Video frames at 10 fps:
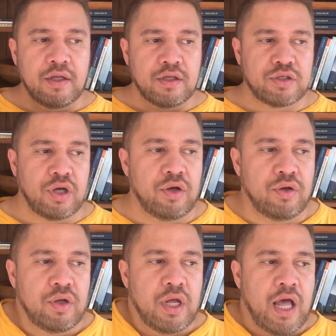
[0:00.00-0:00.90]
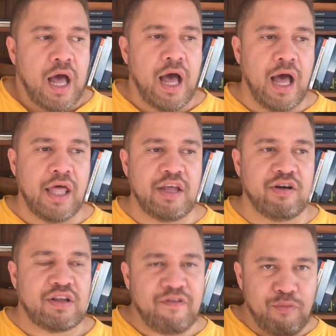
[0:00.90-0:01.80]
So there are
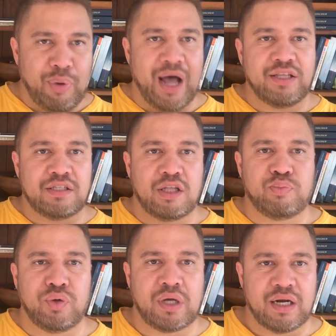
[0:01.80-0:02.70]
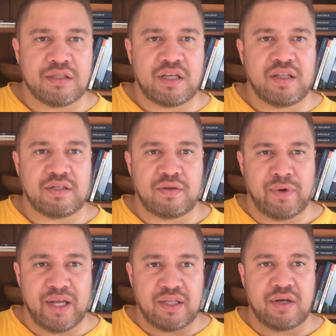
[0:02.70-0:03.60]
different parts to the pūkana. So there's the
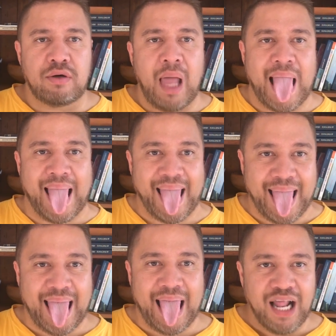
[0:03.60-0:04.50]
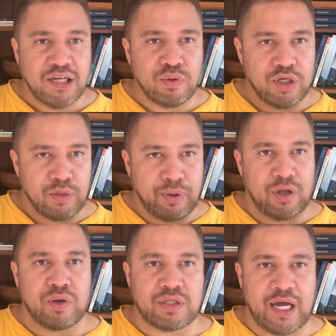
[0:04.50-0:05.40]
huetero, where you
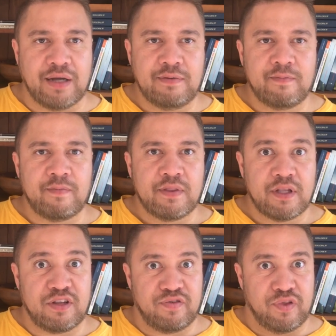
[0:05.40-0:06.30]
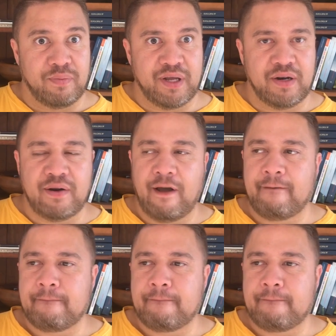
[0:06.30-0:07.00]
poke your tongue. This is for the men.